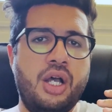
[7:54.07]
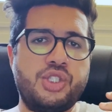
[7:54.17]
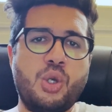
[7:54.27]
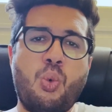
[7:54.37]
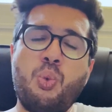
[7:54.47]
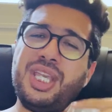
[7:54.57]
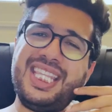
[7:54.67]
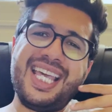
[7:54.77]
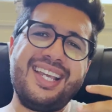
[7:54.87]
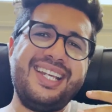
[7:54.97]
So we
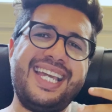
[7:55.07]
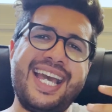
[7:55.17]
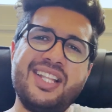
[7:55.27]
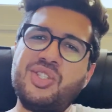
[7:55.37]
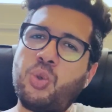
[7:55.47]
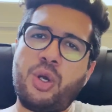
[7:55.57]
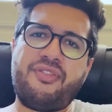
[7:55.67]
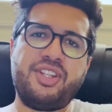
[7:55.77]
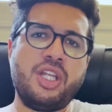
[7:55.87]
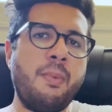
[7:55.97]
did get sort of
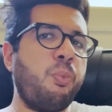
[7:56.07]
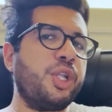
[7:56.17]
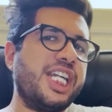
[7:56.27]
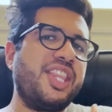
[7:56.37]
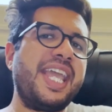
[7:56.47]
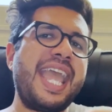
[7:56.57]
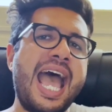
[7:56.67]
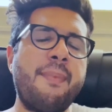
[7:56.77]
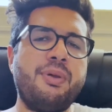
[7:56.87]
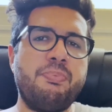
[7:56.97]
a dump, which I think
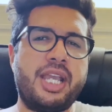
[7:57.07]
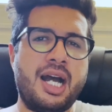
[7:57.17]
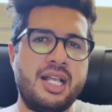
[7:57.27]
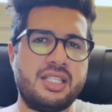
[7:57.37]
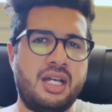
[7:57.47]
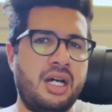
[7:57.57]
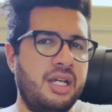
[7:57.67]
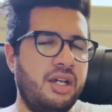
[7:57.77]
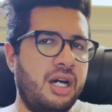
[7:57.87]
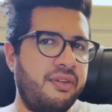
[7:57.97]
happened because
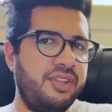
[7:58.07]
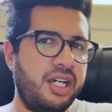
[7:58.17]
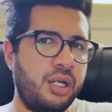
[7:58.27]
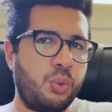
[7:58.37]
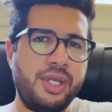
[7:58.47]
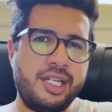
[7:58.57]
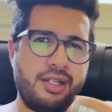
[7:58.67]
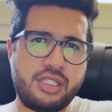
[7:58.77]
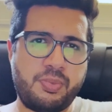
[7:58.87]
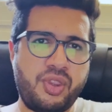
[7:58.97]
of the Queen
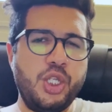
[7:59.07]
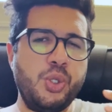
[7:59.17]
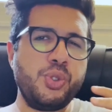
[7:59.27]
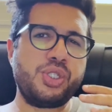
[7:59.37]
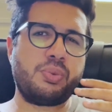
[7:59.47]
Elizabeth news.